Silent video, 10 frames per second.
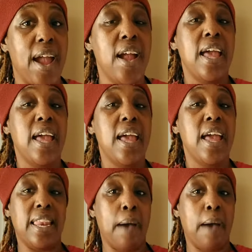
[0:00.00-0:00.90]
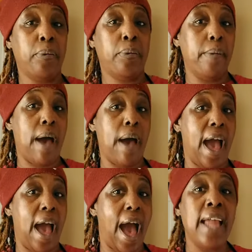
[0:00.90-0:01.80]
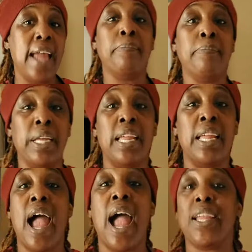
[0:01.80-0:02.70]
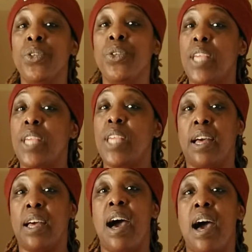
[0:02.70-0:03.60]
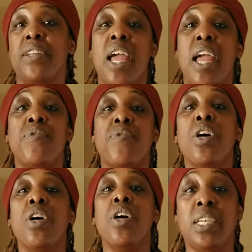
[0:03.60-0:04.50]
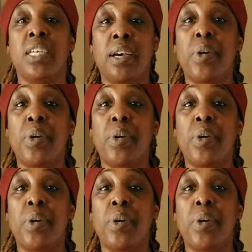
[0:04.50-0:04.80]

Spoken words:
and I put my item in there, I use alcohol. Now, if you're good with the